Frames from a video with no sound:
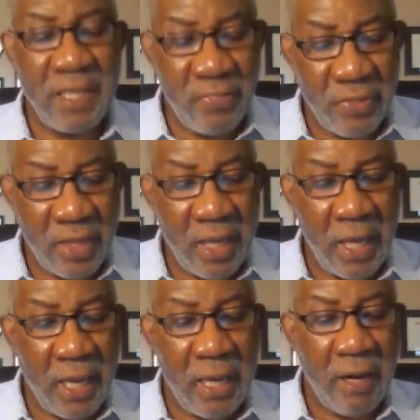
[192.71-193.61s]
in the
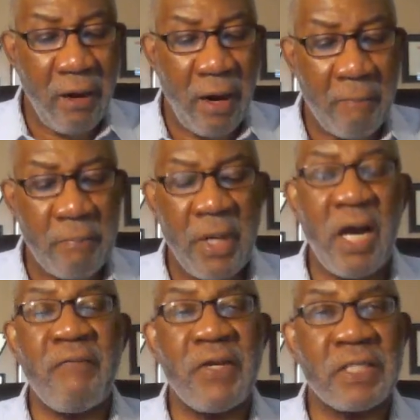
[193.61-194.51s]
air
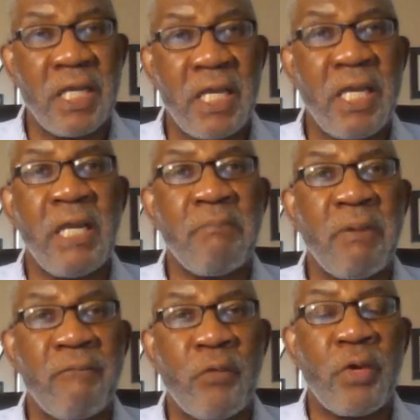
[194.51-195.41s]
above his head
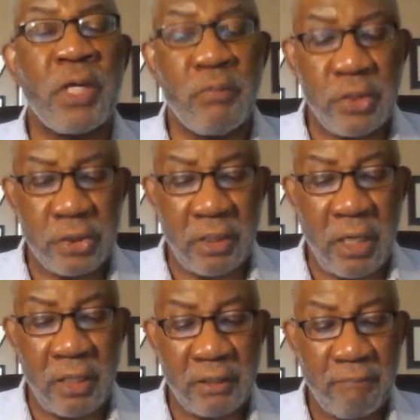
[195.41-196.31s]
before he was
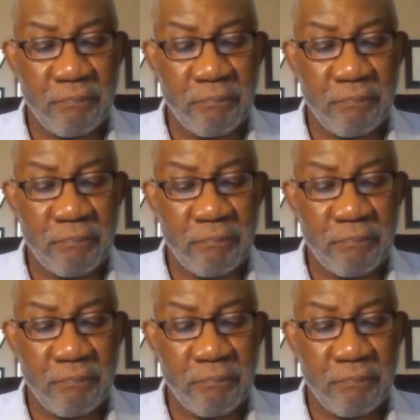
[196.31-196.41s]
shot.